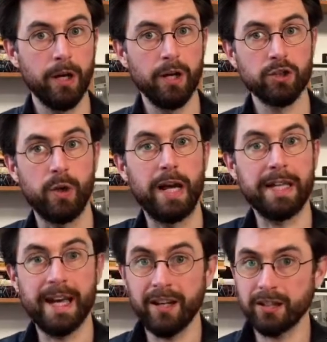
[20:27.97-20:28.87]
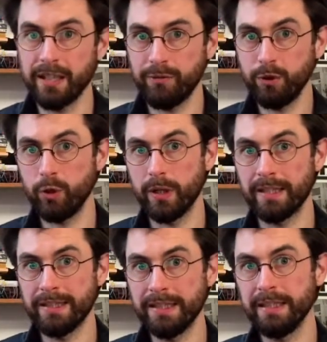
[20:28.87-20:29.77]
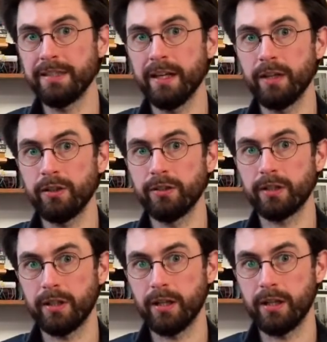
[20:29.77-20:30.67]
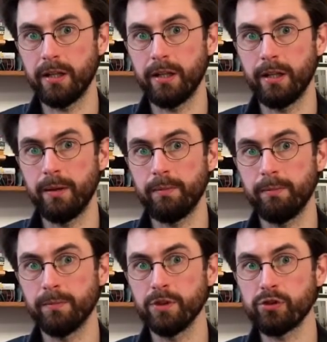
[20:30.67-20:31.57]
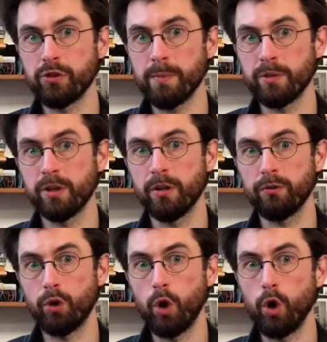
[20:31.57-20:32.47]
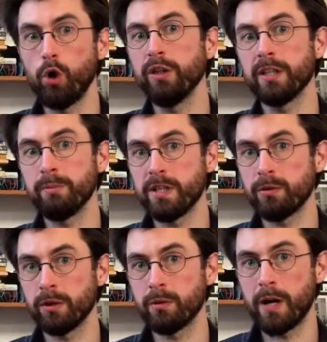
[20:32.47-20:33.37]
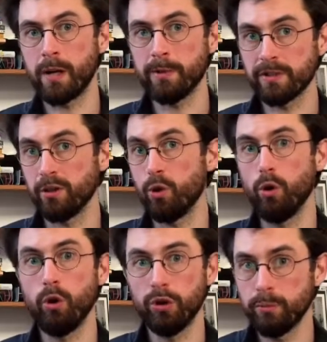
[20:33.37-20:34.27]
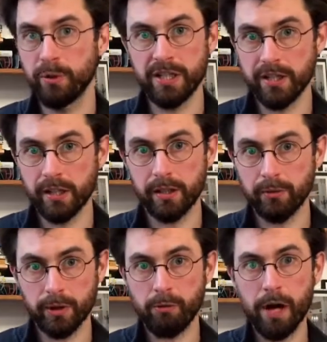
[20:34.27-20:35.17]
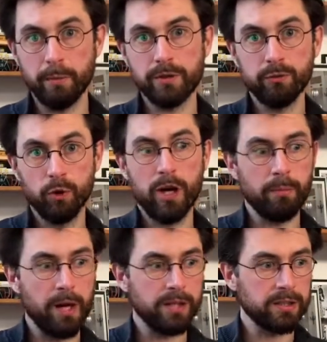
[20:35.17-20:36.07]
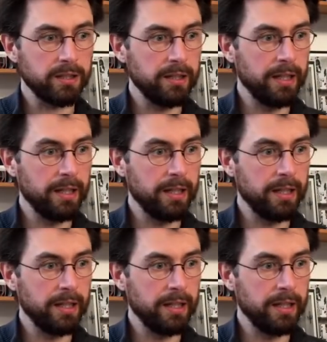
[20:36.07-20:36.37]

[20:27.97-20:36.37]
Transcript: So I cannot give you a detailed description of all the admission requirements and all the bridging requirements for our master.